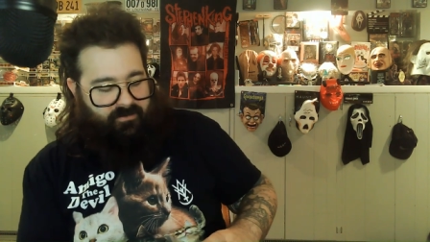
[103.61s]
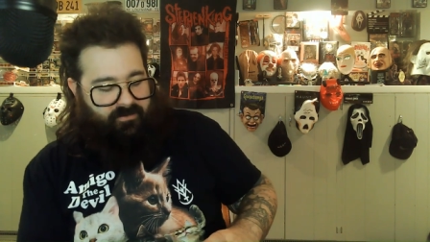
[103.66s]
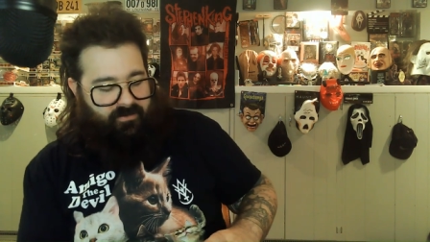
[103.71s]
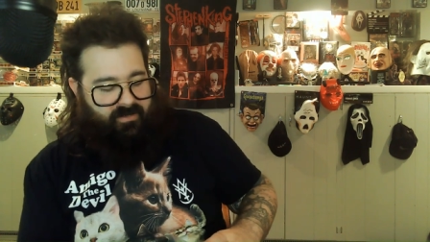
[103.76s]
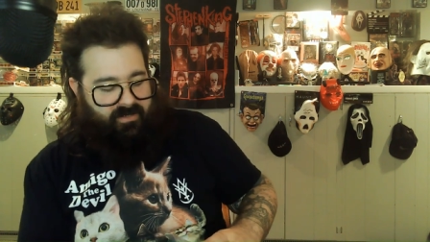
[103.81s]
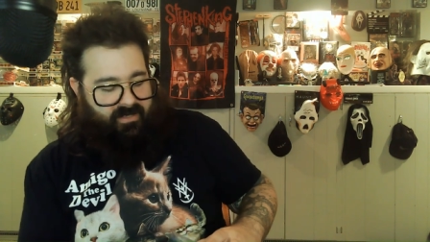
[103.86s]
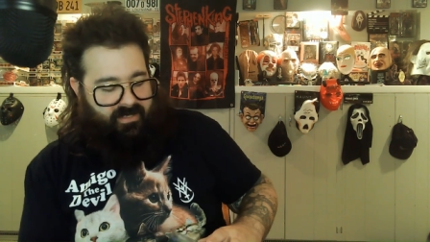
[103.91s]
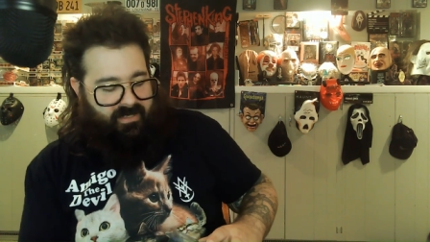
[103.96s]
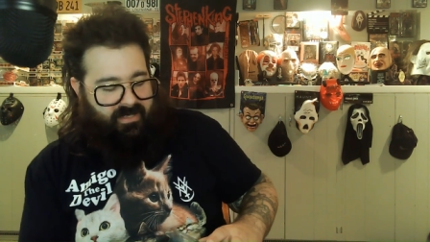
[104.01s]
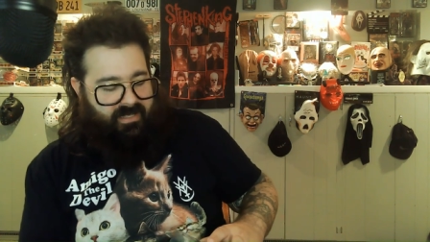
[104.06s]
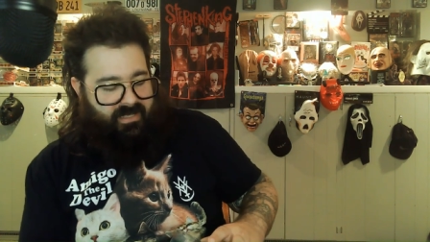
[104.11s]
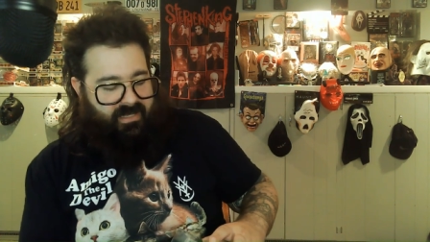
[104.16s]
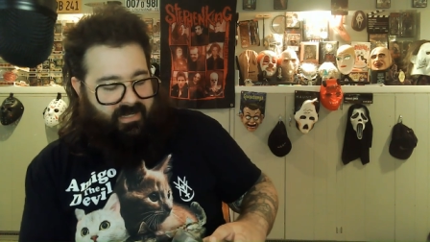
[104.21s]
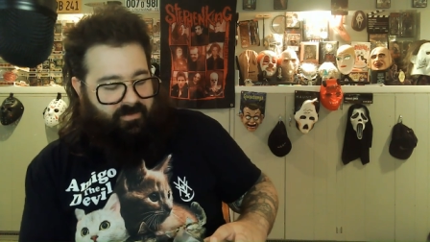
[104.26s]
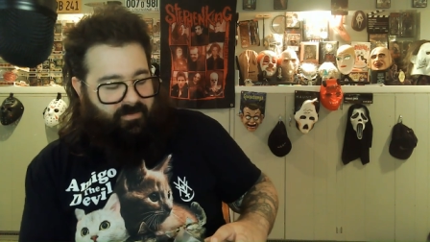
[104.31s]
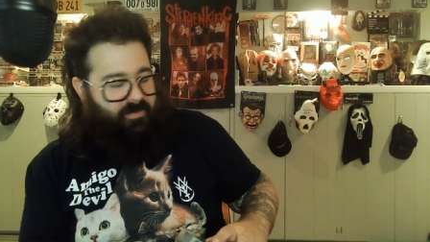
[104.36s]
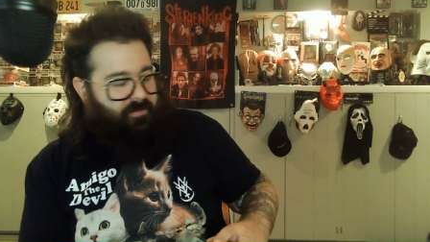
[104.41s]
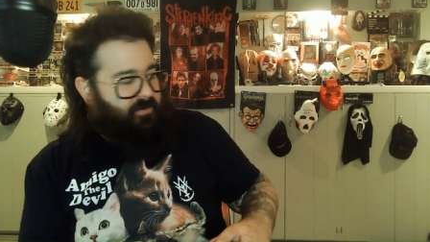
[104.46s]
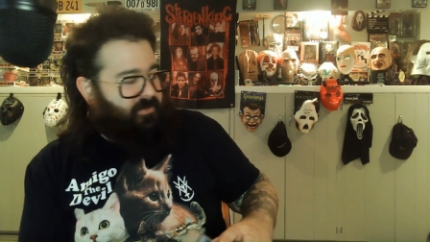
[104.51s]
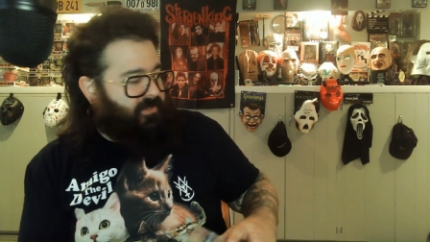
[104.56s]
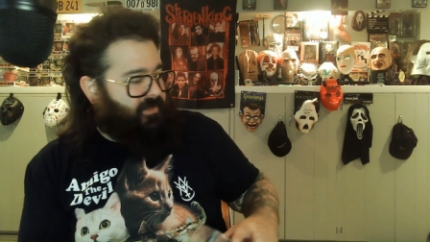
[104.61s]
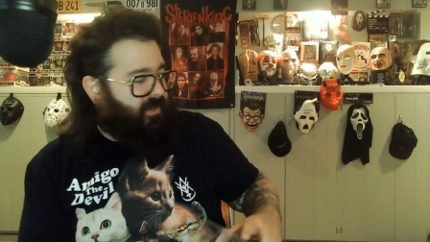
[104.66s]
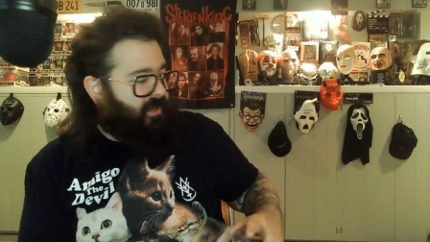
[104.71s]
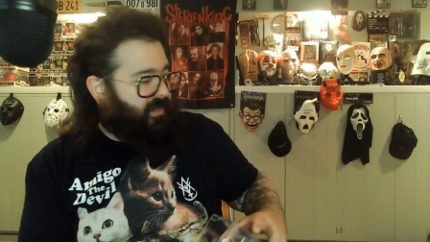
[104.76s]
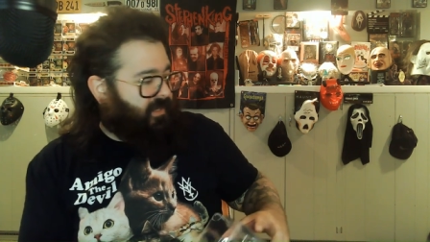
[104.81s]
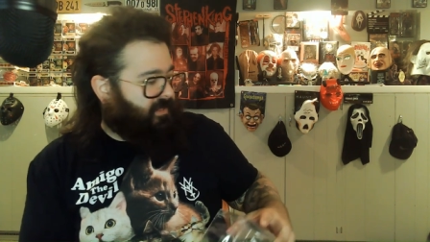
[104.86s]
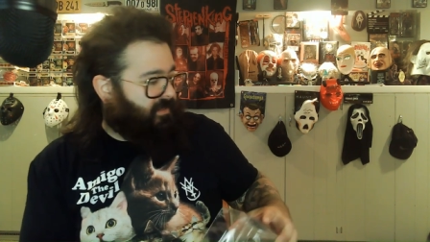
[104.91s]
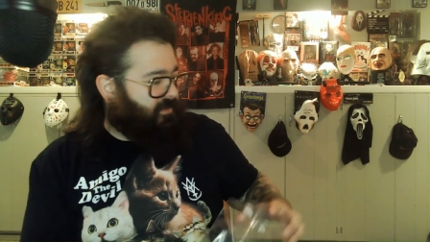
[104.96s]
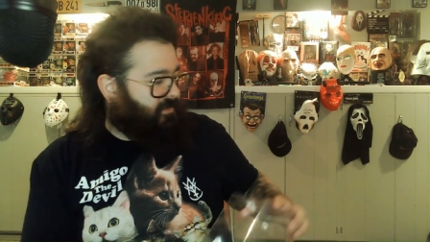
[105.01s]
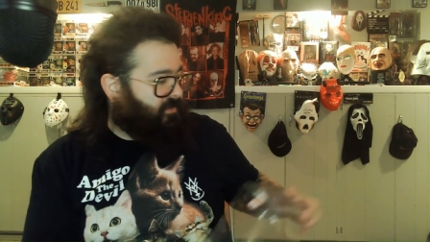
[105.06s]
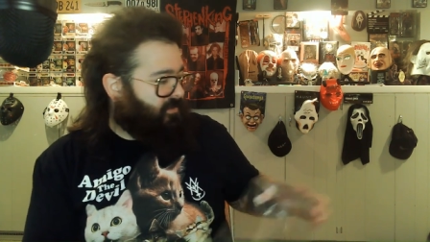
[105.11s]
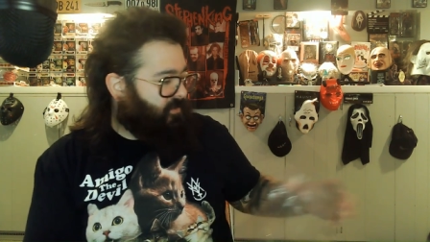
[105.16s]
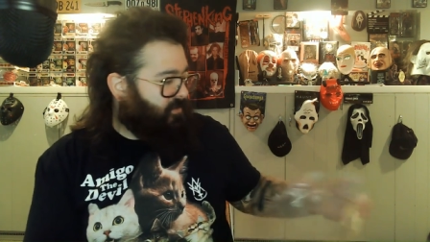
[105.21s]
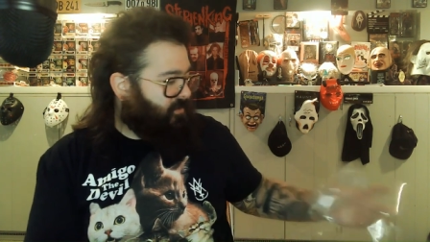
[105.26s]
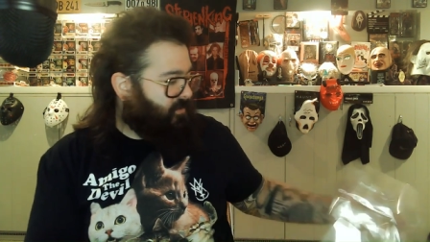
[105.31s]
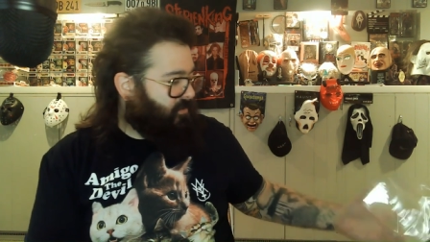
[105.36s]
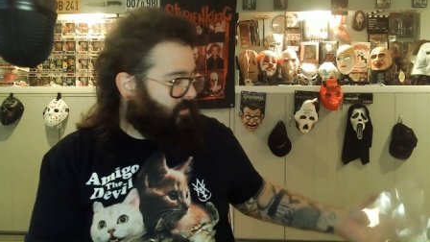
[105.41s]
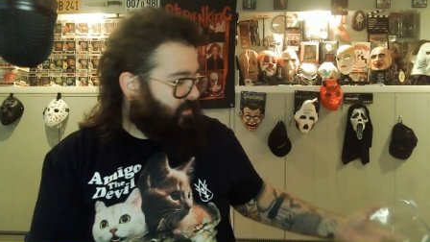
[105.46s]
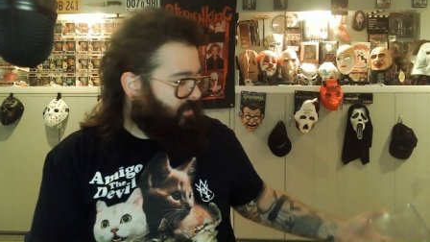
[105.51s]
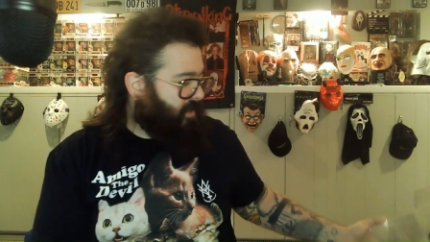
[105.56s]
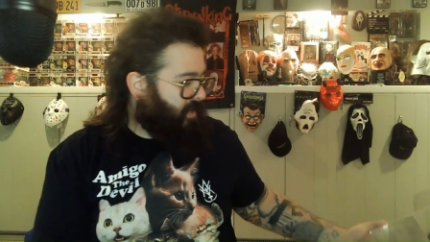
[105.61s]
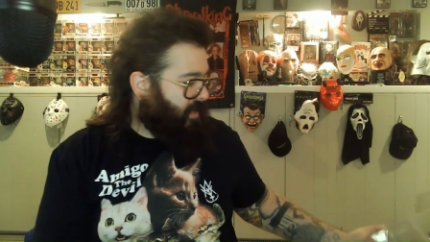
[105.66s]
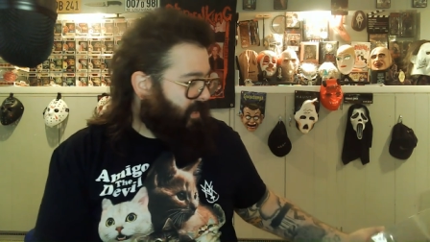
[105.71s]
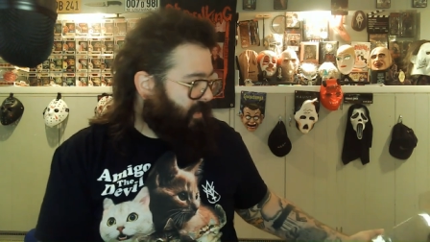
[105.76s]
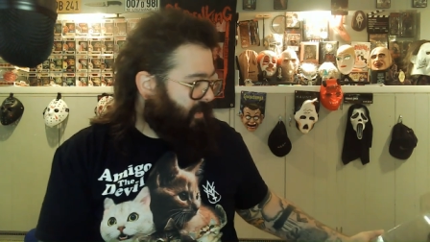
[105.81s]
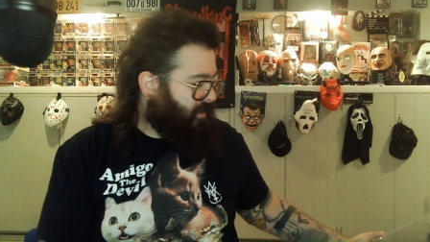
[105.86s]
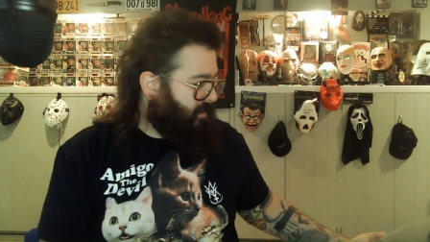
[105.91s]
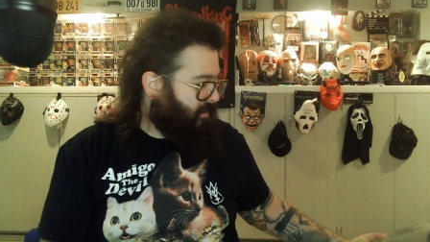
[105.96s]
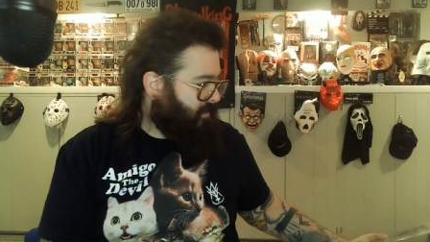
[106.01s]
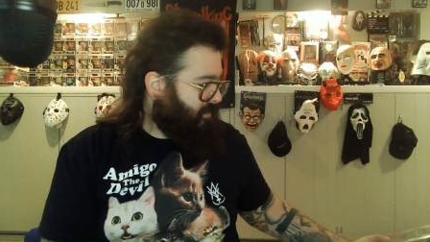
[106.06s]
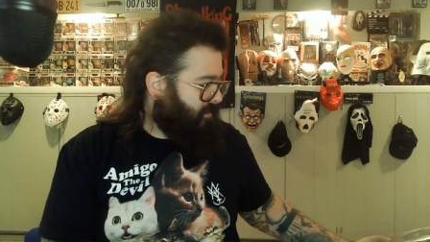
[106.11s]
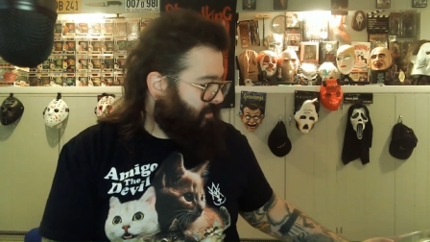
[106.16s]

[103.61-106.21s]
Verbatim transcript: And I remember talking to uh,